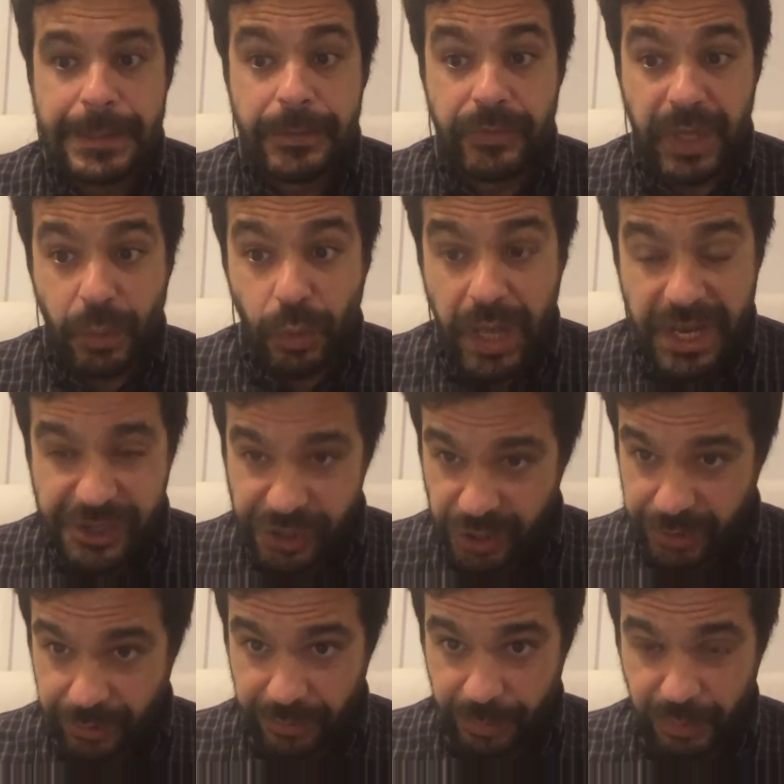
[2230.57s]

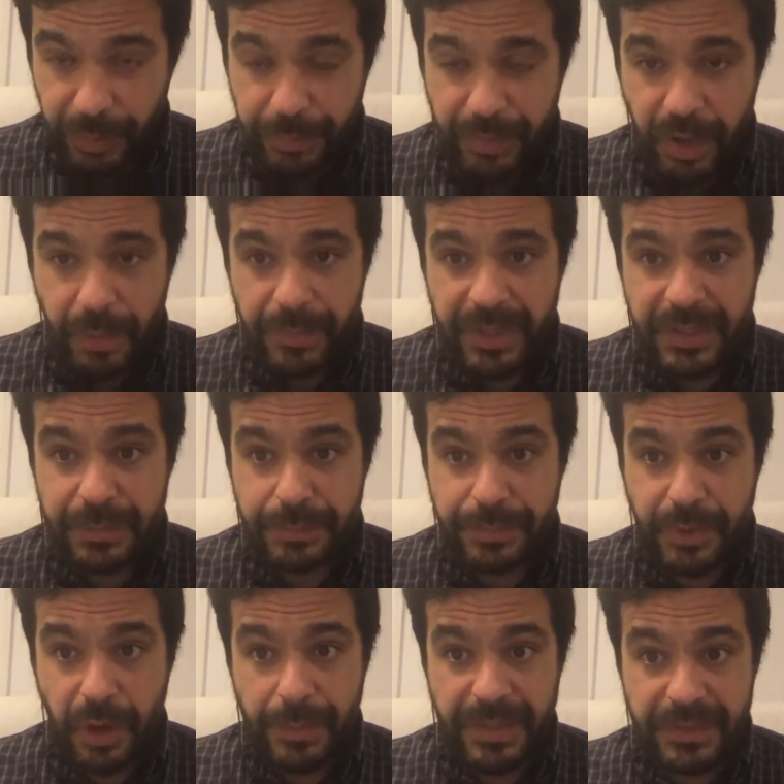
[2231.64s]
regulation or more
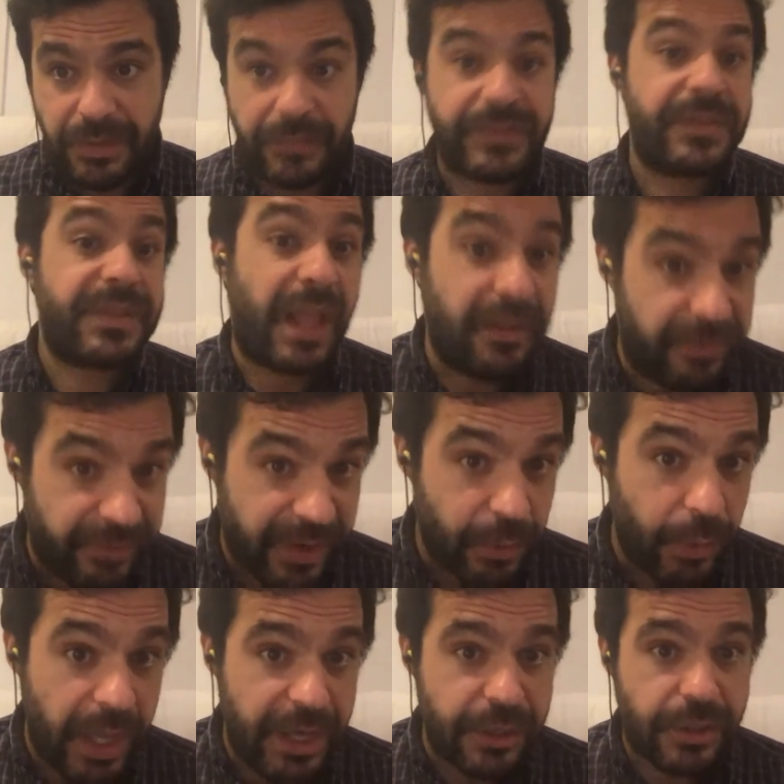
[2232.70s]
promise of
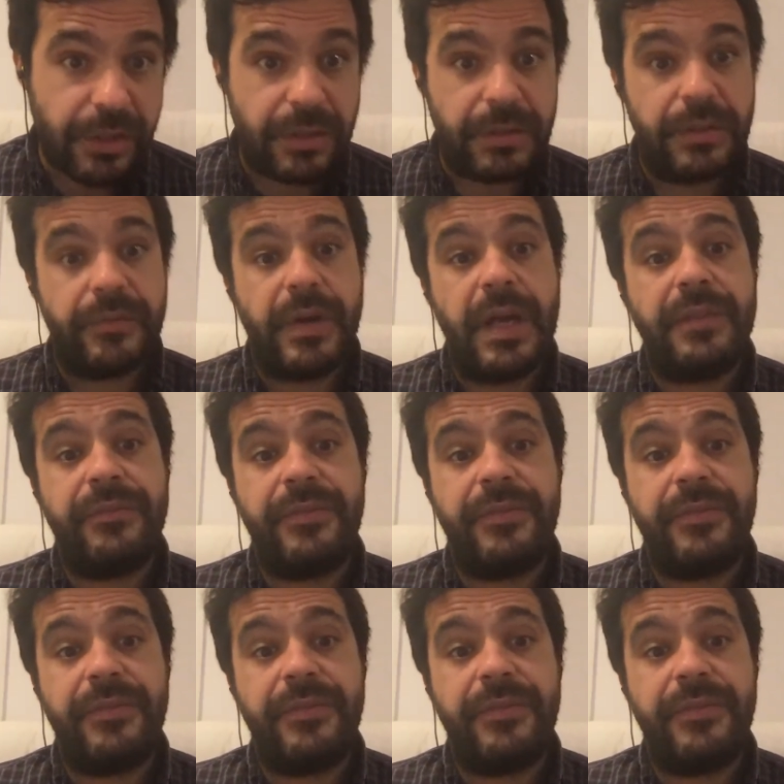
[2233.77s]
self-regulation, right,